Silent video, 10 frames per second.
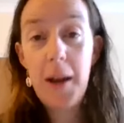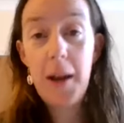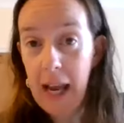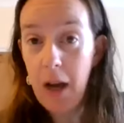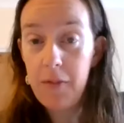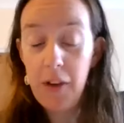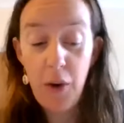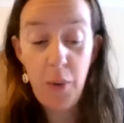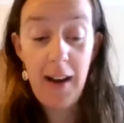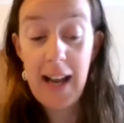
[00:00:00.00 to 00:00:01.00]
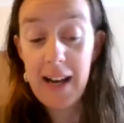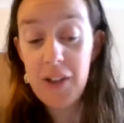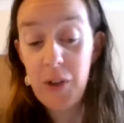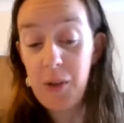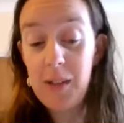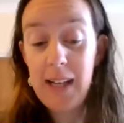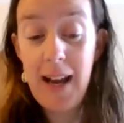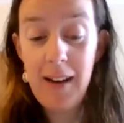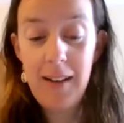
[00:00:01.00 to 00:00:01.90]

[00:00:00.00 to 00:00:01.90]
a viper came out of nowhere and latched his